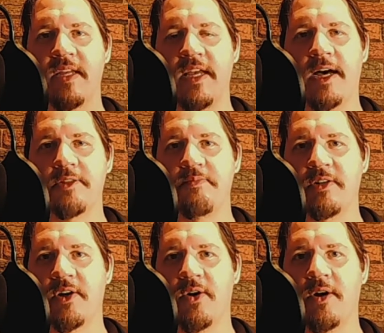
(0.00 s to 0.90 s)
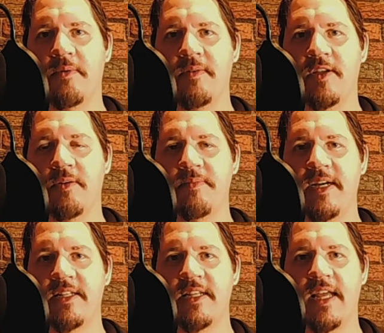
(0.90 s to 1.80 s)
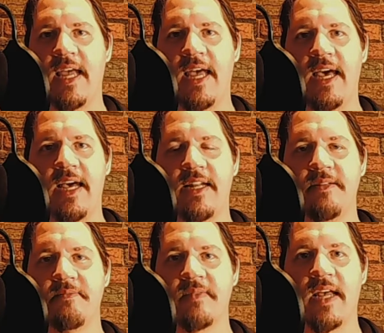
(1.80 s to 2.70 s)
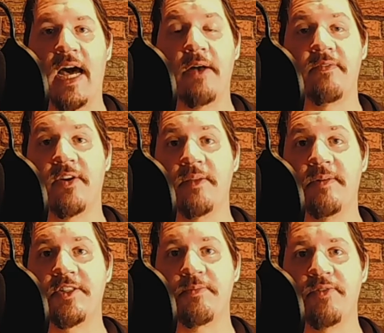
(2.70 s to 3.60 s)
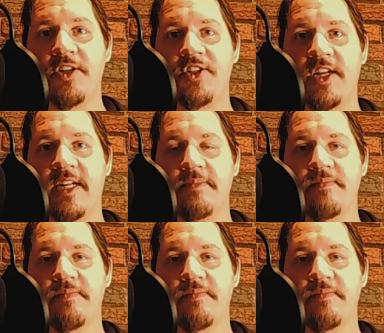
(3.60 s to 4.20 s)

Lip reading: helps me grow a little bit, and I'd really much appreciate it.